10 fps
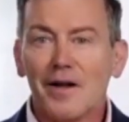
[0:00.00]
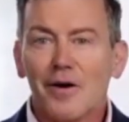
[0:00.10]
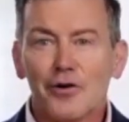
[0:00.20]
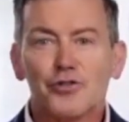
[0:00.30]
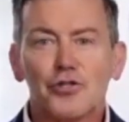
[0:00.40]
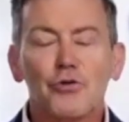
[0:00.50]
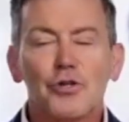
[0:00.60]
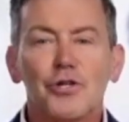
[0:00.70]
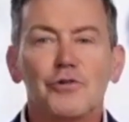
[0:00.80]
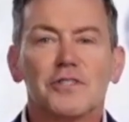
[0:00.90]
are so
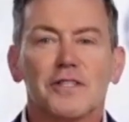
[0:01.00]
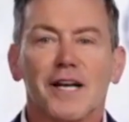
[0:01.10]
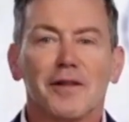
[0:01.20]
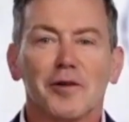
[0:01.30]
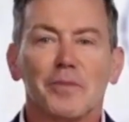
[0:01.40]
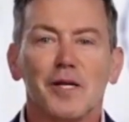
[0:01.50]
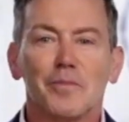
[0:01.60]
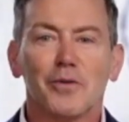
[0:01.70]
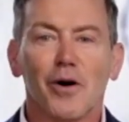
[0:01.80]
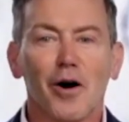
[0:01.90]
used to telling
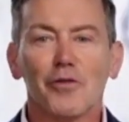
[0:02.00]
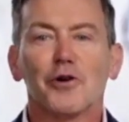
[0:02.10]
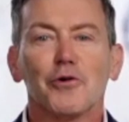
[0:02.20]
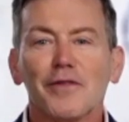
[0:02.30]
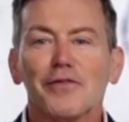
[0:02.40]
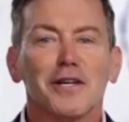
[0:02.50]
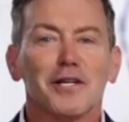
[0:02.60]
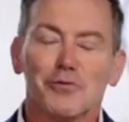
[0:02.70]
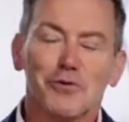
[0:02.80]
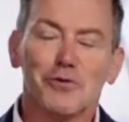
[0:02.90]
people all the great things
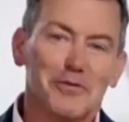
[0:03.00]
we're doing.